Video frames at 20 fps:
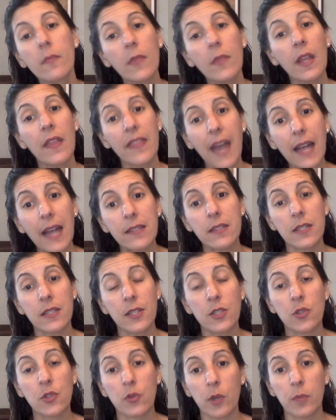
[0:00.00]
That's a
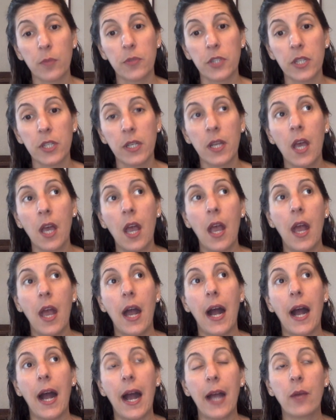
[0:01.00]
description
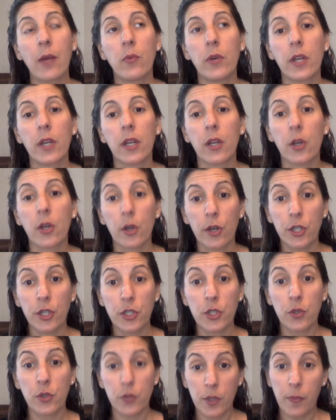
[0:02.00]
I would encourage
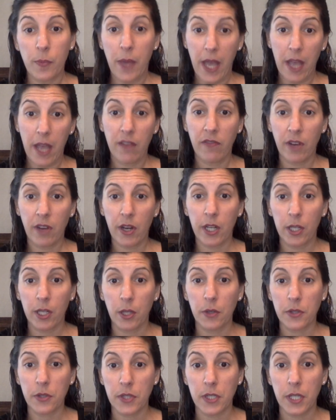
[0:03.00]
you to pay very
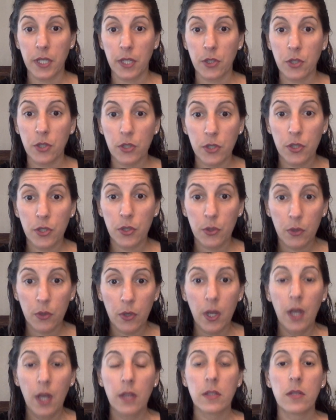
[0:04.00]
close attention to,
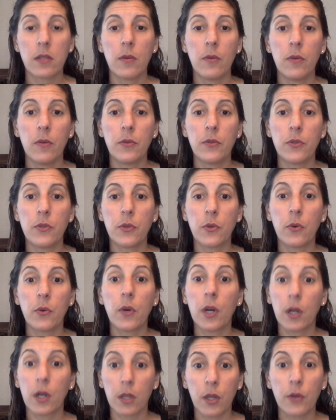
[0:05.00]
to do
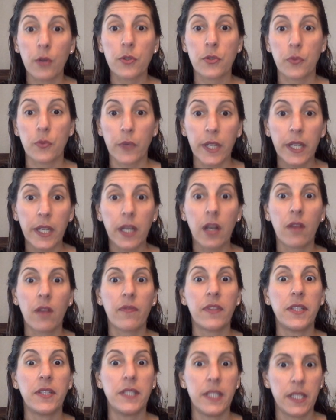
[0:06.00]
a close reading of
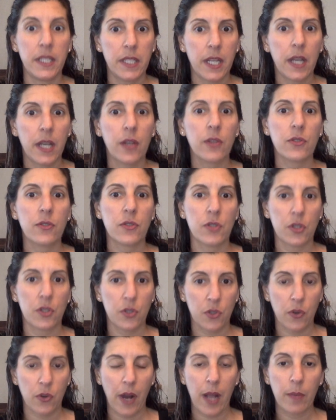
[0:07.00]
the details
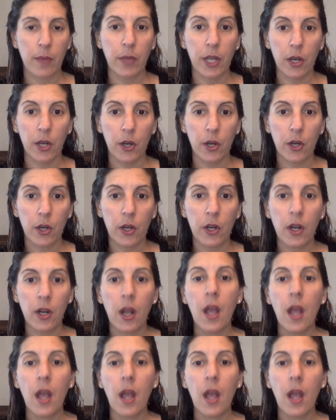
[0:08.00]
describing her,